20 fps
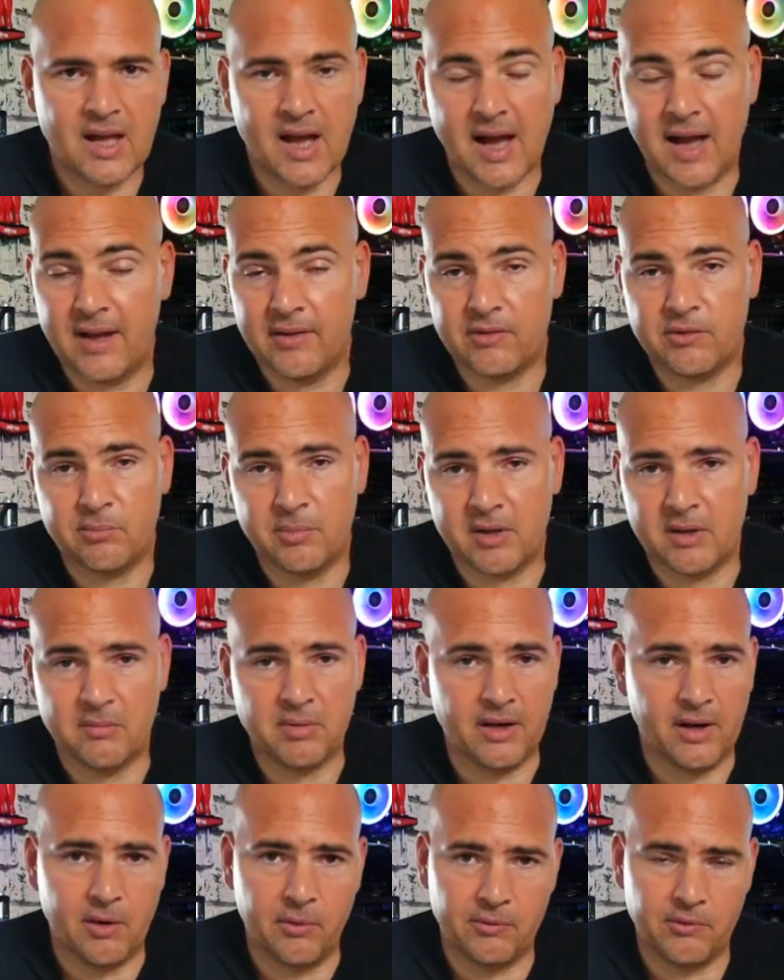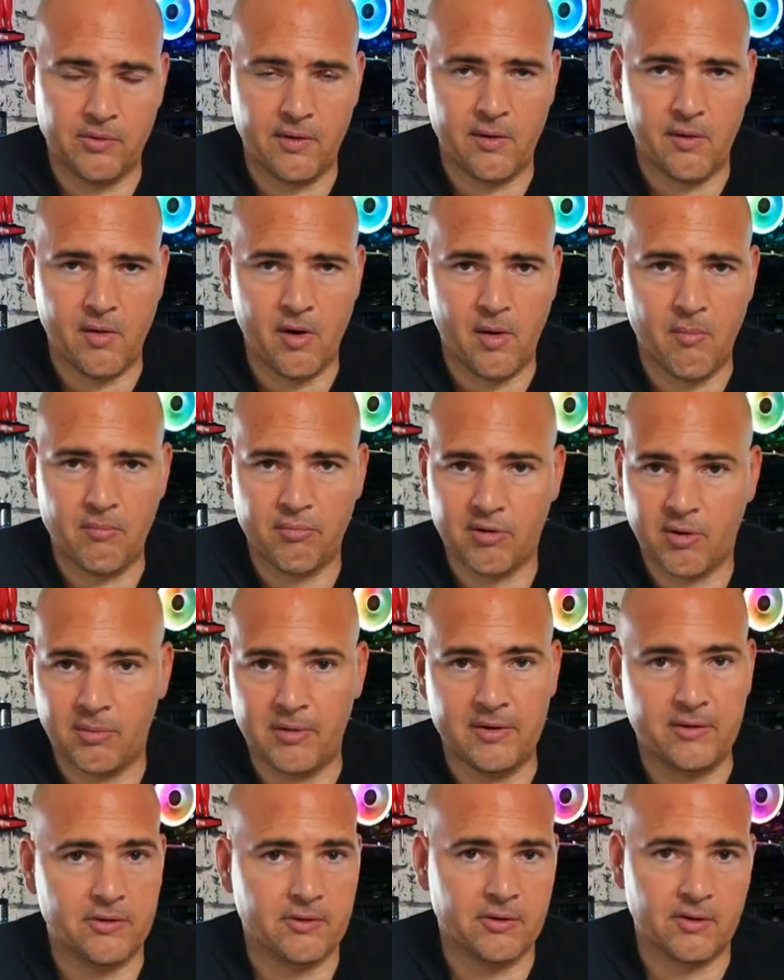And to be completely honest with you, I'm
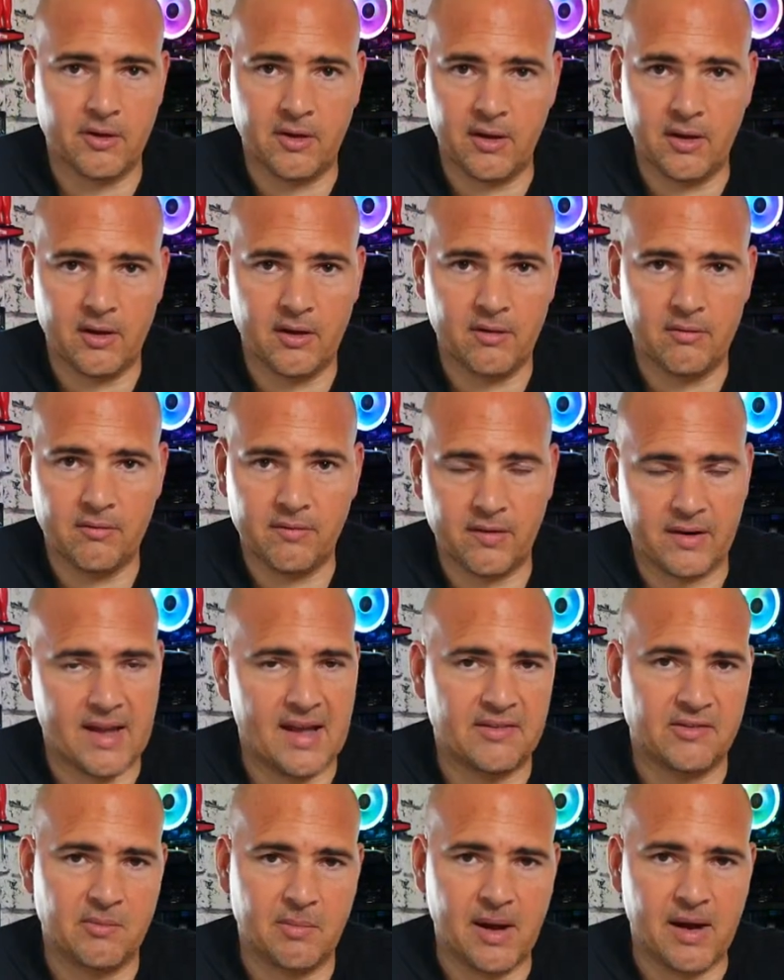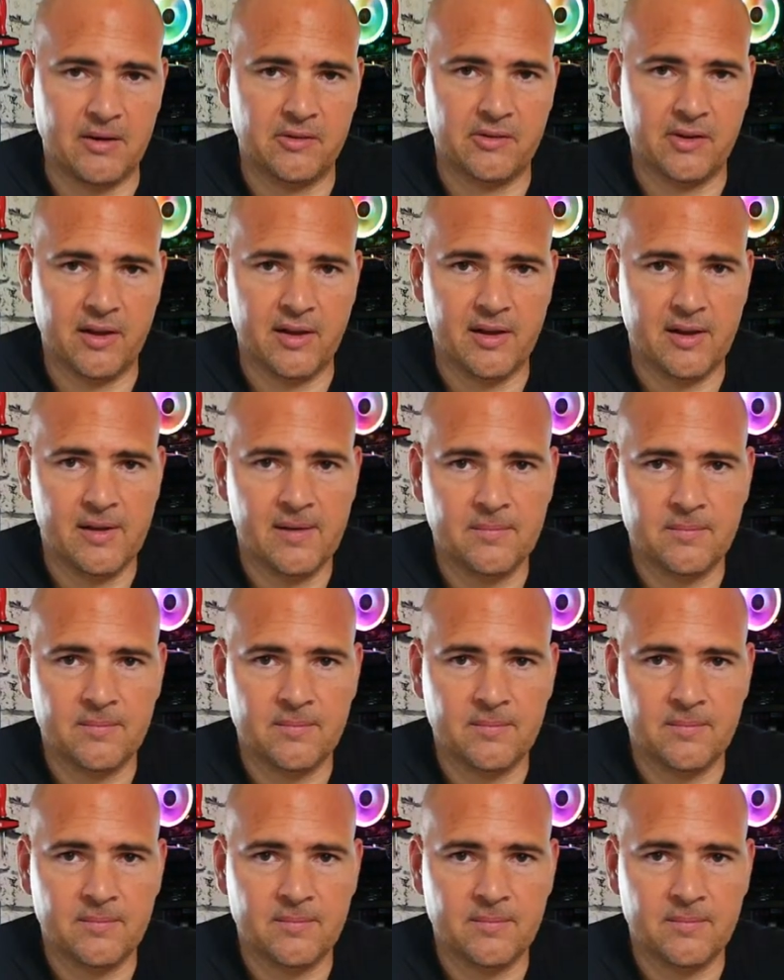probably just gonna forget about it